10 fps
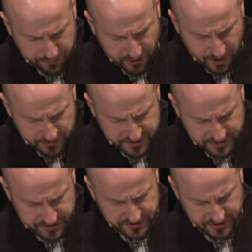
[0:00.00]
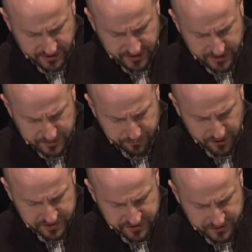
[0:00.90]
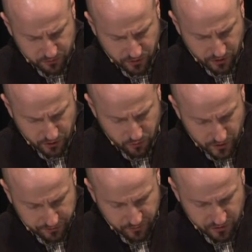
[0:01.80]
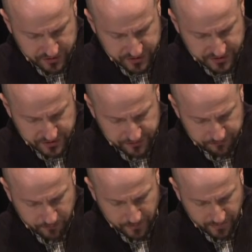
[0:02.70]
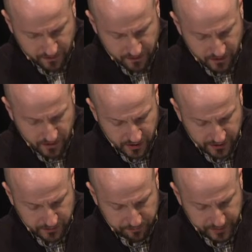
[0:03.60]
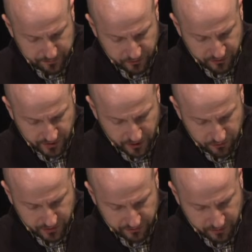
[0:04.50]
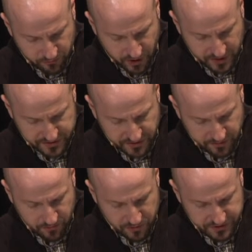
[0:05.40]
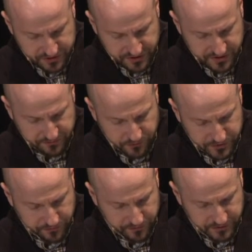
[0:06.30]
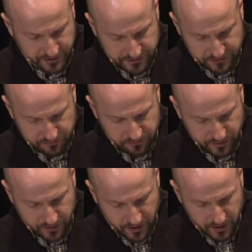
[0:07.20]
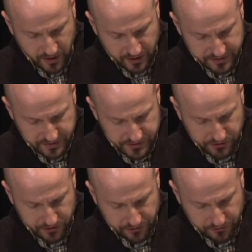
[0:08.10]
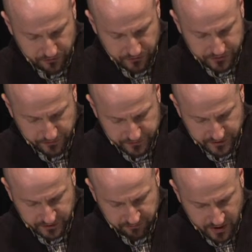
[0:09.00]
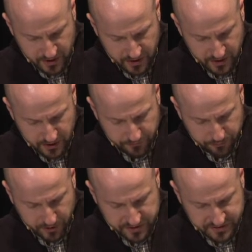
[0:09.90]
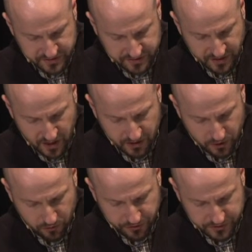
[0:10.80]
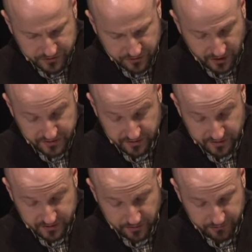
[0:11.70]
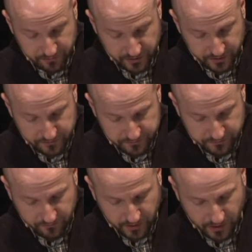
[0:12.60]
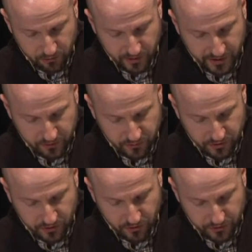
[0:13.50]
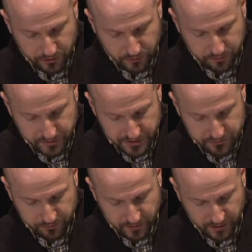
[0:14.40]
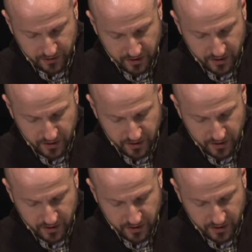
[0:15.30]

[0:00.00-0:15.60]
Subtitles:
promises that his presence will go with Moses and the people, and that I will give them rest. And then Moses says in verse 15, so Exodus 33, verse 15, if your presence does not go with us, do not send us up from here. How will anyone know that you are pleased with me